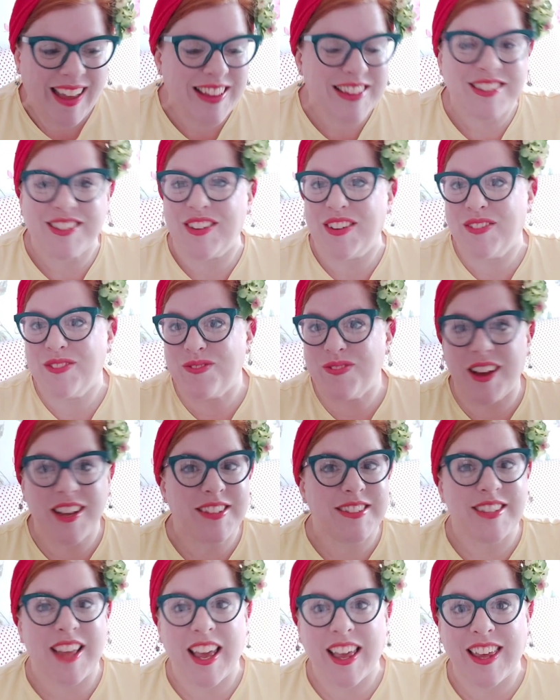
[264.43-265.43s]
So my
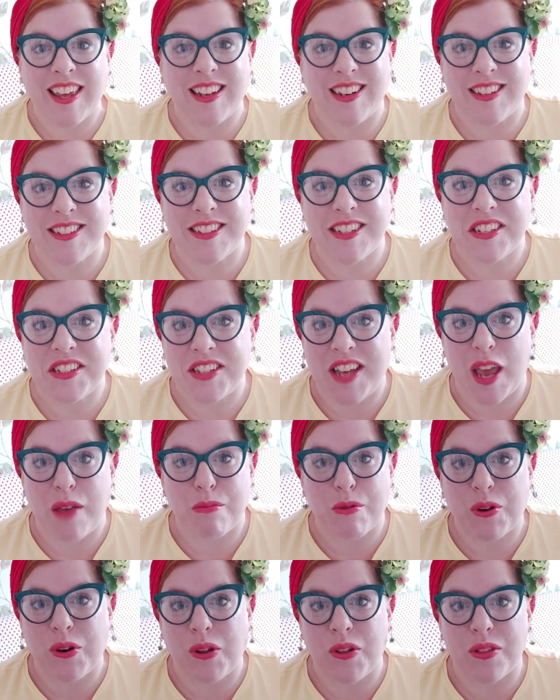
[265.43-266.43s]
second
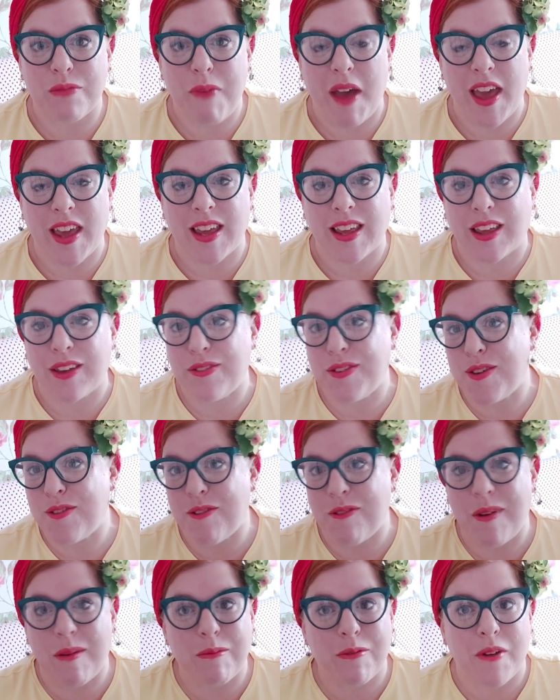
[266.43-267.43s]
tablecloth make, if you
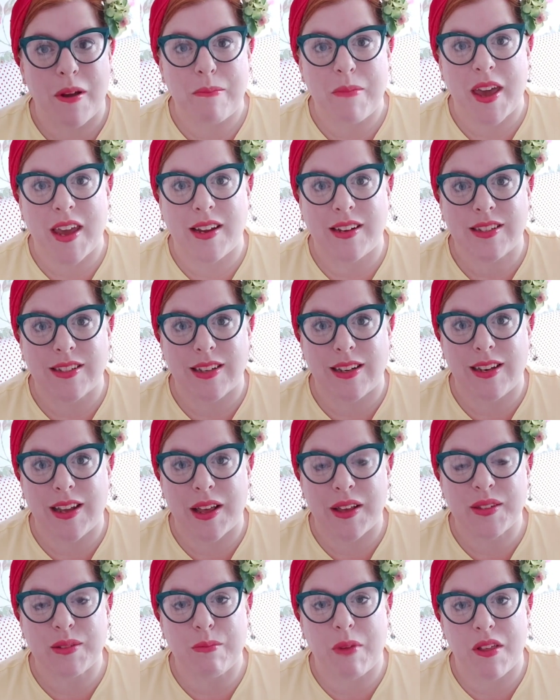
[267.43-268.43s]
remember, I made
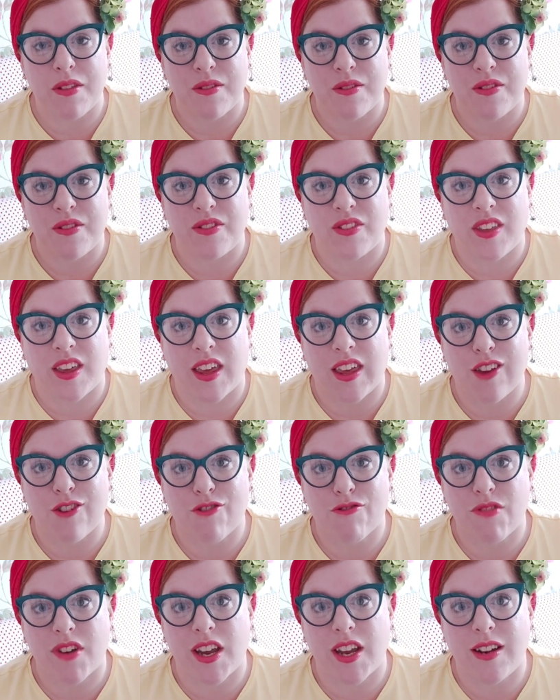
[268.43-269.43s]
last month the
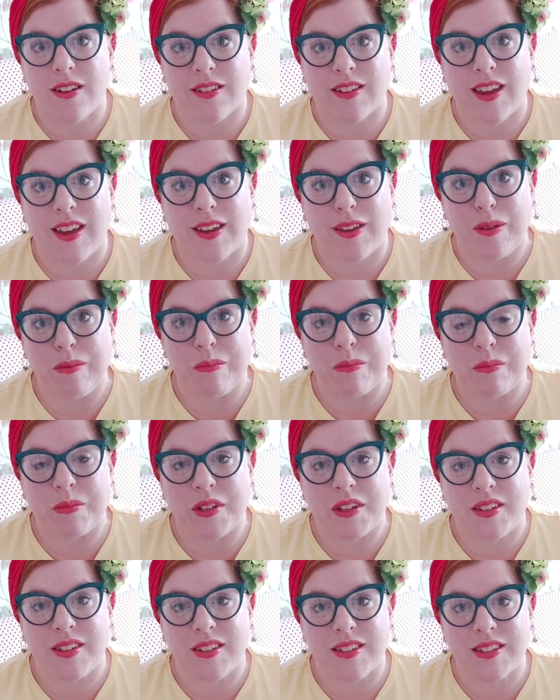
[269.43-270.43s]
green gingham
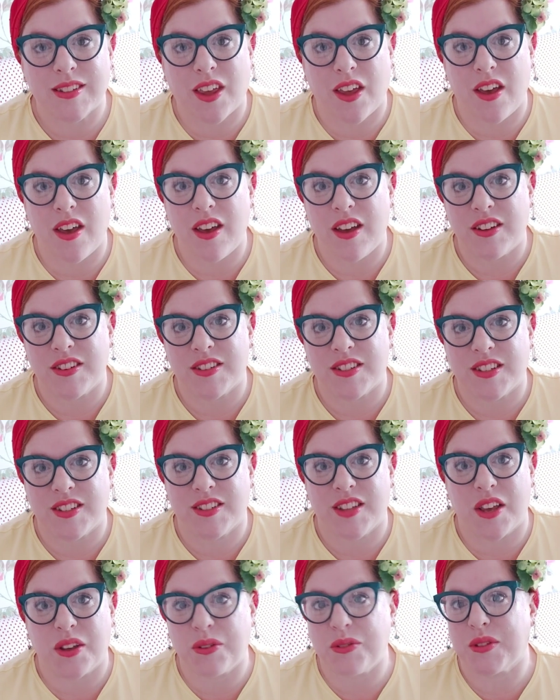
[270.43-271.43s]
skirt,
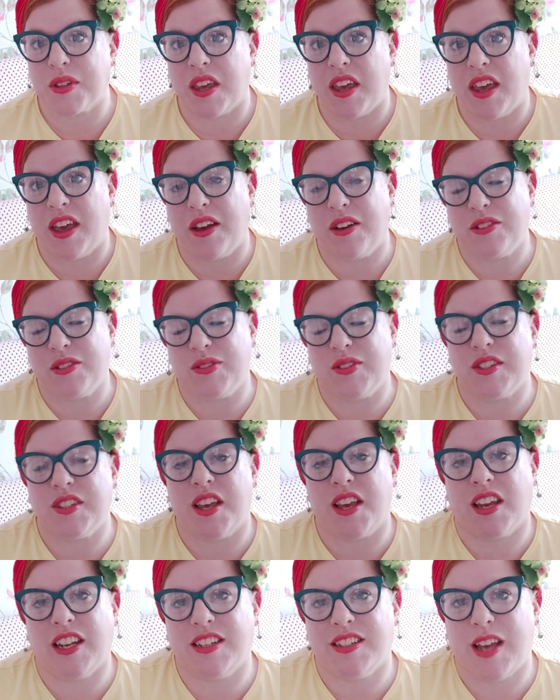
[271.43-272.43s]
circle skirt, out of a
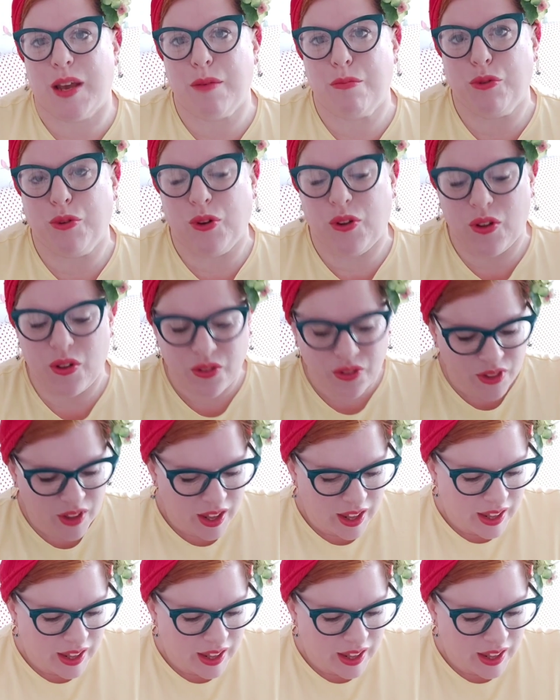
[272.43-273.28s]
circular tablecloth.